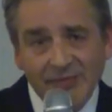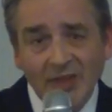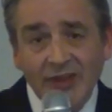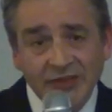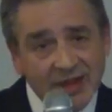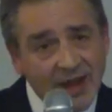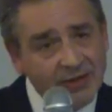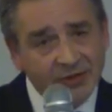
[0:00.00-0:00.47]

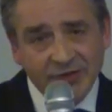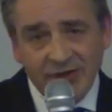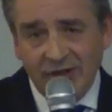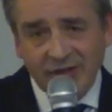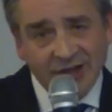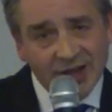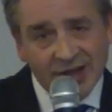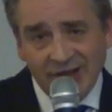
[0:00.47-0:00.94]
Sounds
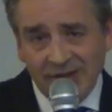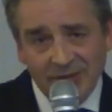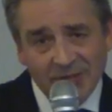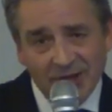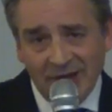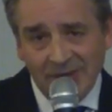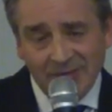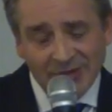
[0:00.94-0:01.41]
just like
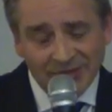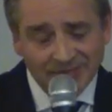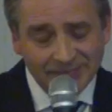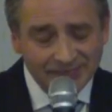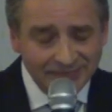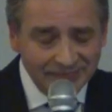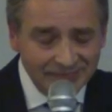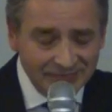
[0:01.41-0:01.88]
Obama.
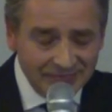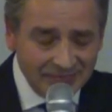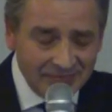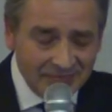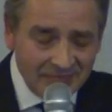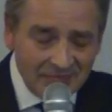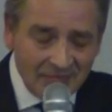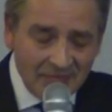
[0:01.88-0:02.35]

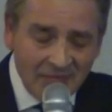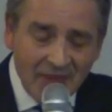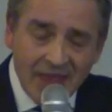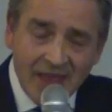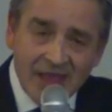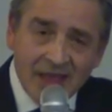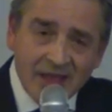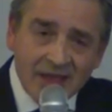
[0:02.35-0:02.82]

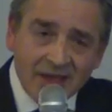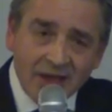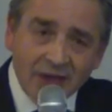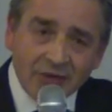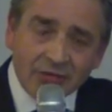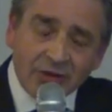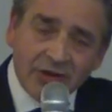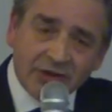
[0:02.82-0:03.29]

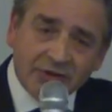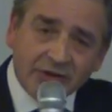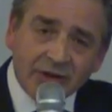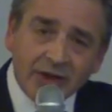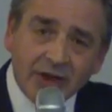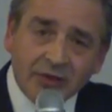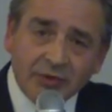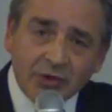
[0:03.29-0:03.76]
And
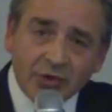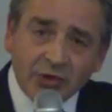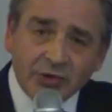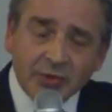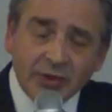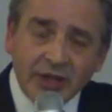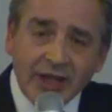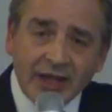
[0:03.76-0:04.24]
recently, of
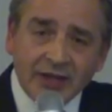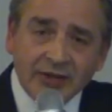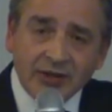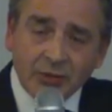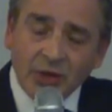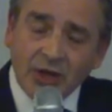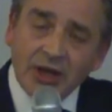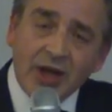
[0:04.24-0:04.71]
course, we
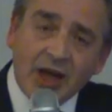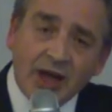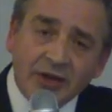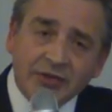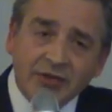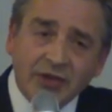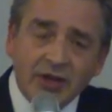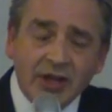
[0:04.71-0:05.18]
had, well,
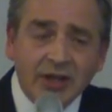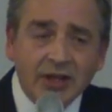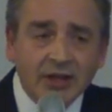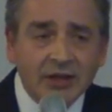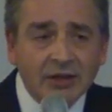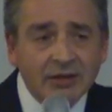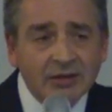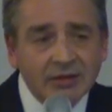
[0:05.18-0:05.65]
last
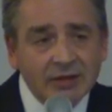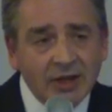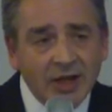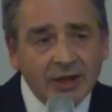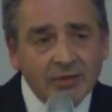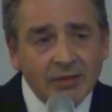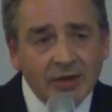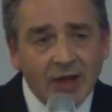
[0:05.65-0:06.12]
year,
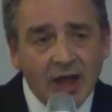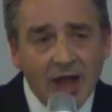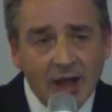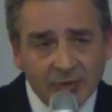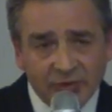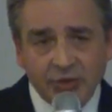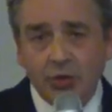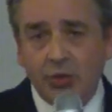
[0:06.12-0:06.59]

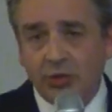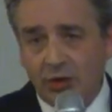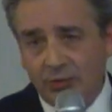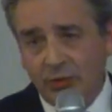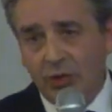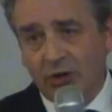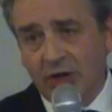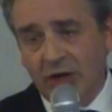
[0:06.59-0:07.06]
I'm sure
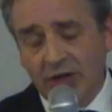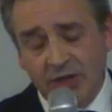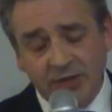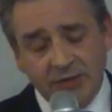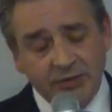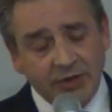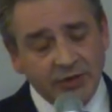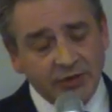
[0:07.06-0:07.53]
you've all
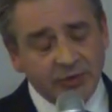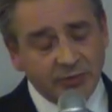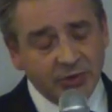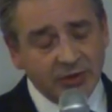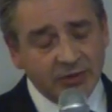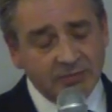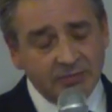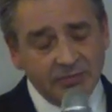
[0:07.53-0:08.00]
heard of this,
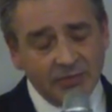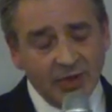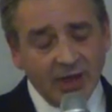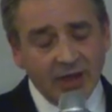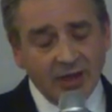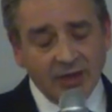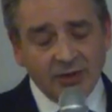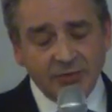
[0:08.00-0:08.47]
but
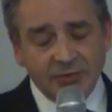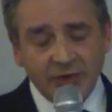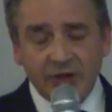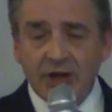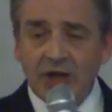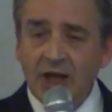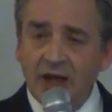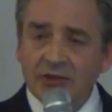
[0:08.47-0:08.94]
for
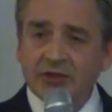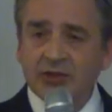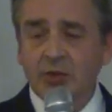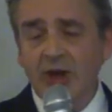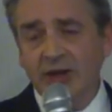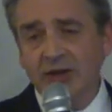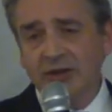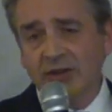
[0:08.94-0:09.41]
the last
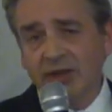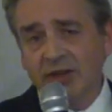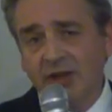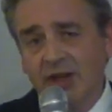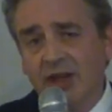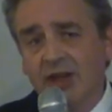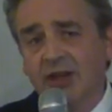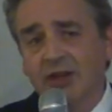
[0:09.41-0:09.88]
20
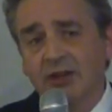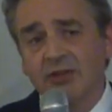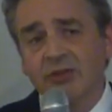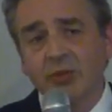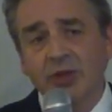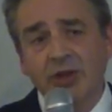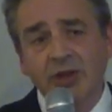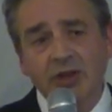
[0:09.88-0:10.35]

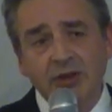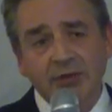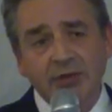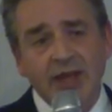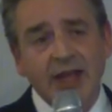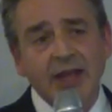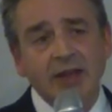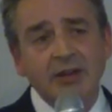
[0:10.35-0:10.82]
years, we
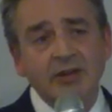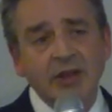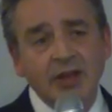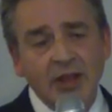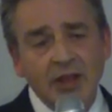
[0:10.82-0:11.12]
have had